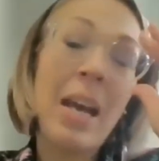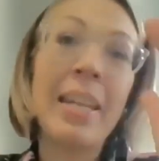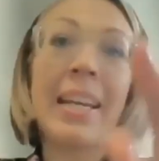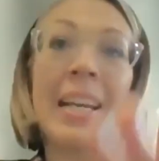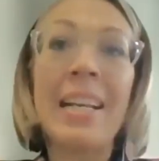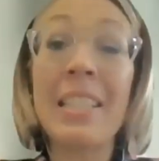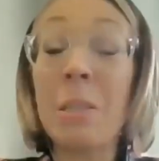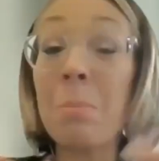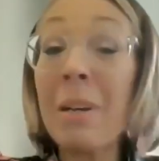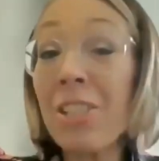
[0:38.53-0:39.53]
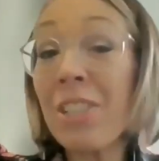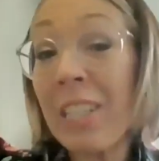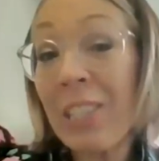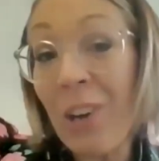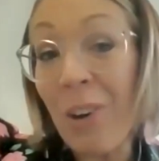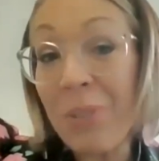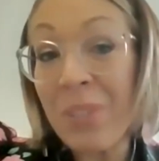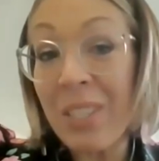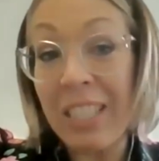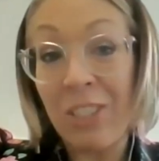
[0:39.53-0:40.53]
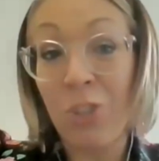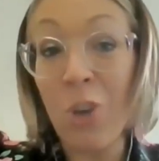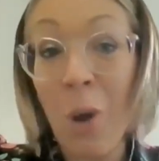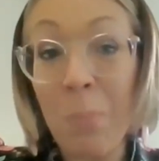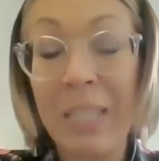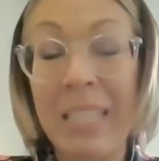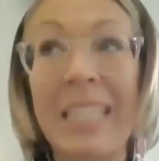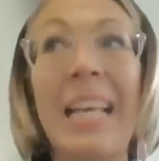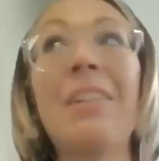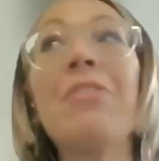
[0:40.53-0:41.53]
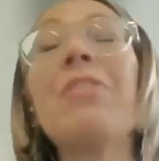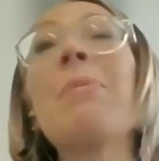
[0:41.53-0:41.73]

And I guess as much as I love the job itself